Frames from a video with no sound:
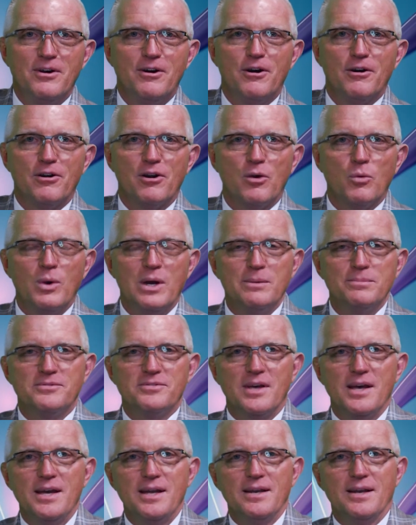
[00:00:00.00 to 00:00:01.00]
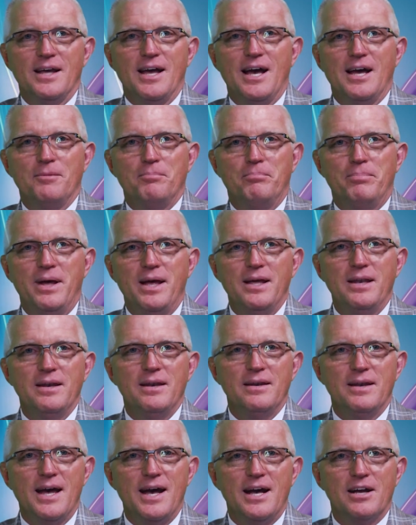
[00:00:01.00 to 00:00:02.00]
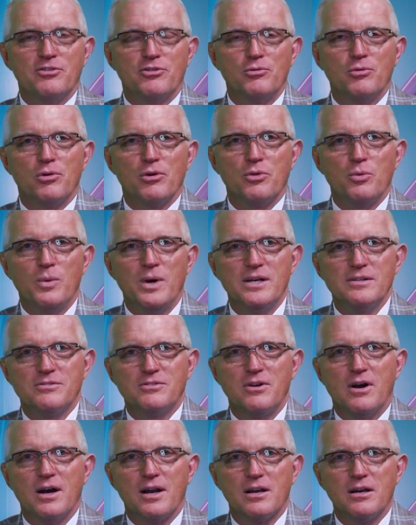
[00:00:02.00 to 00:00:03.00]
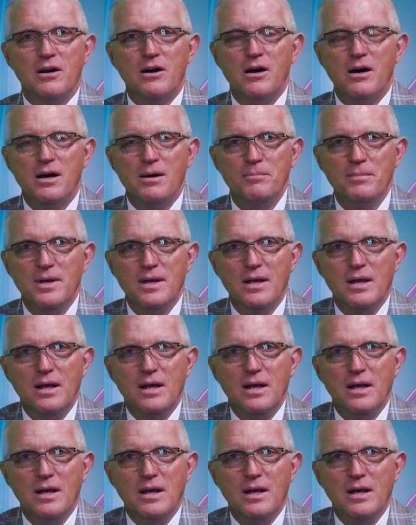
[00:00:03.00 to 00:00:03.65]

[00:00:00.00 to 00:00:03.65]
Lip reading: on our website at penn-northwest.com